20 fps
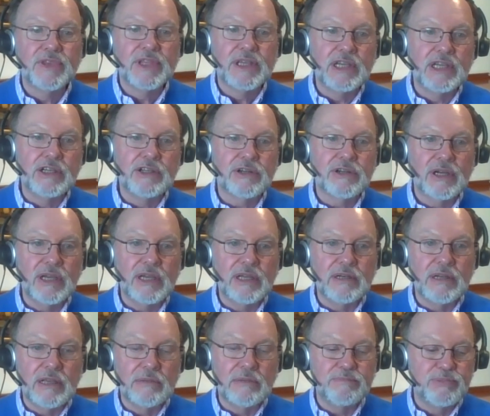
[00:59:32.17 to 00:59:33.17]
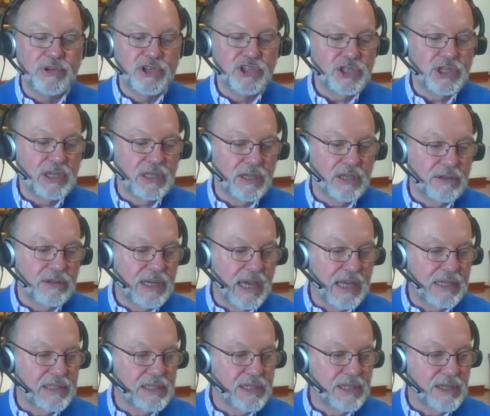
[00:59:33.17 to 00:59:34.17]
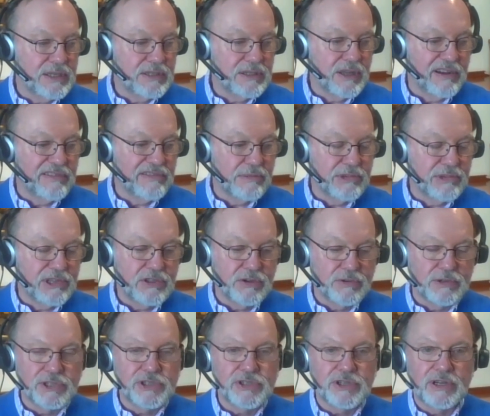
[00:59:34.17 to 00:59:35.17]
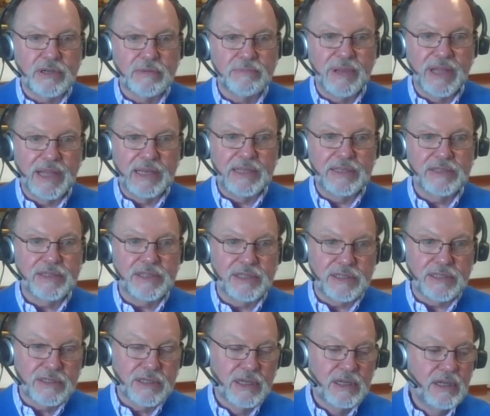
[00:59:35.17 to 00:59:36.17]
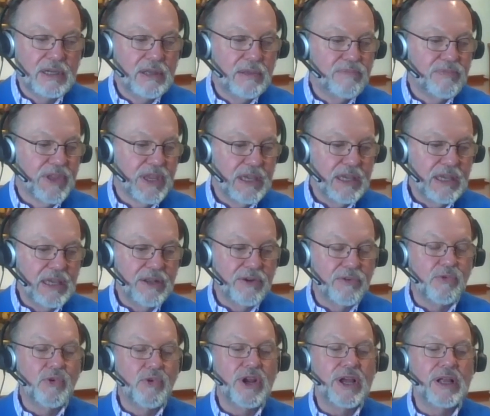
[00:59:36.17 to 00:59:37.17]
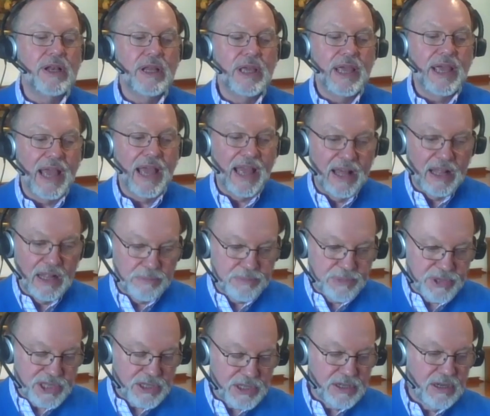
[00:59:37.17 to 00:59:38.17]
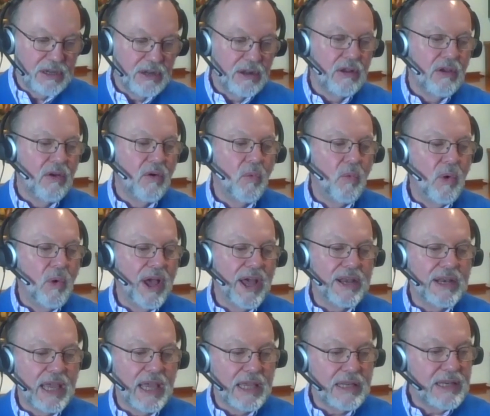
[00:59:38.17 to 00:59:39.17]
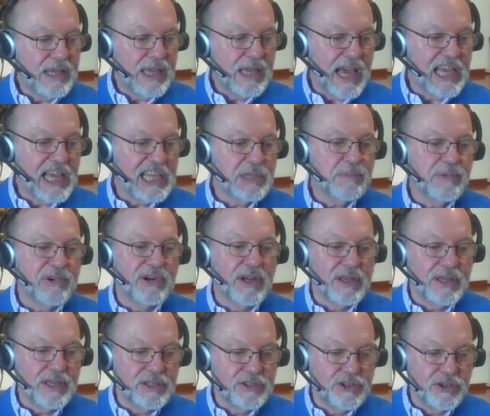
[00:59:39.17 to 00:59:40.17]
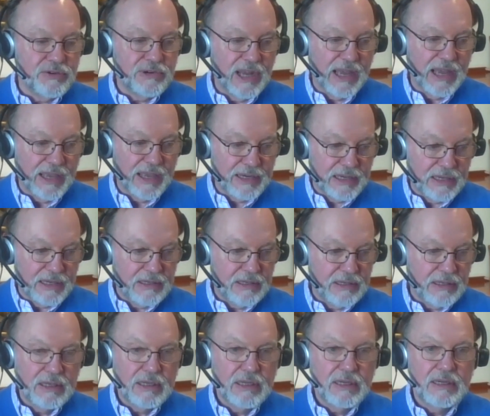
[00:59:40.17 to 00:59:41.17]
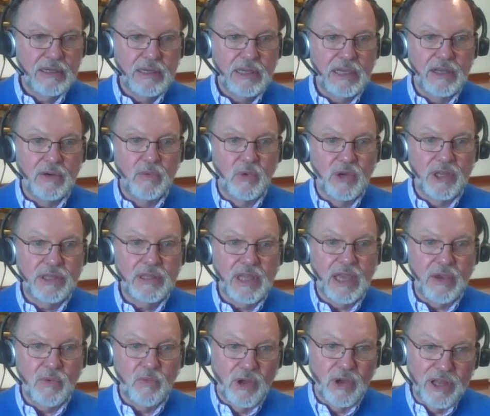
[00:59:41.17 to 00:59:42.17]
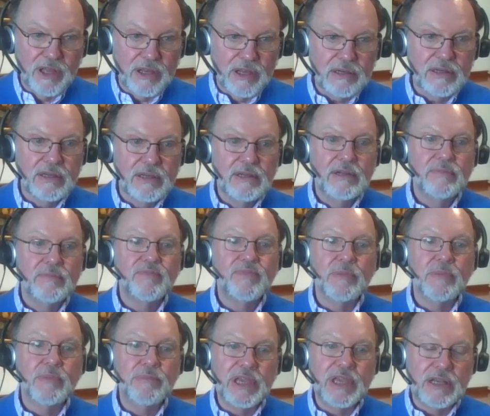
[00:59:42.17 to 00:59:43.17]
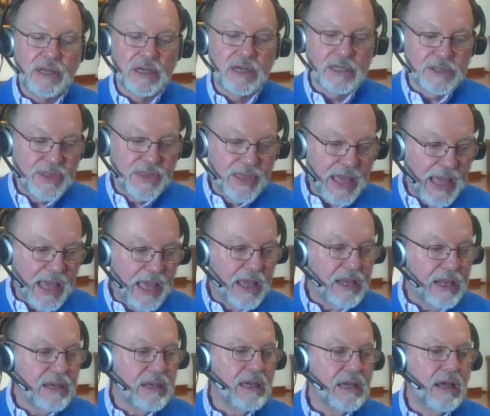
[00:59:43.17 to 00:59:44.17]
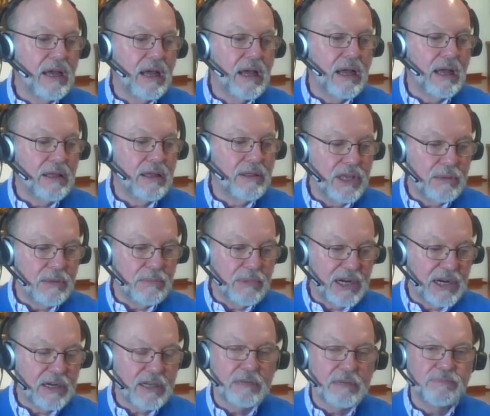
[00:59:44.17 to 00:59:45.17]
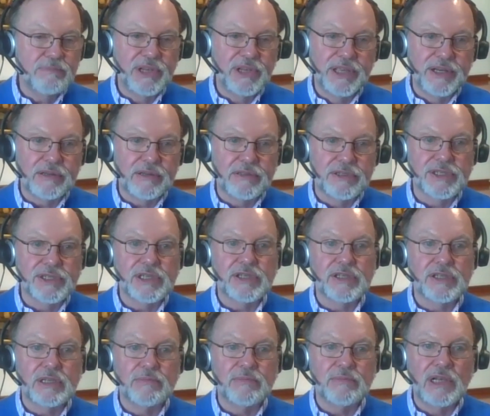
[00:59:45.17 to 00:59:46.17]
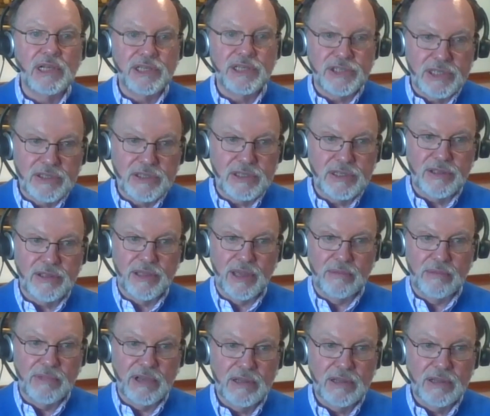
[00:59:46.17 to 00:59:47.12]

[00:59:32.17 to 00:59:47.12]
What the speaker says: in pushing the United States government towards certain policies. It really helps when a diaspora is united in what they want. because then the American political system listens to them.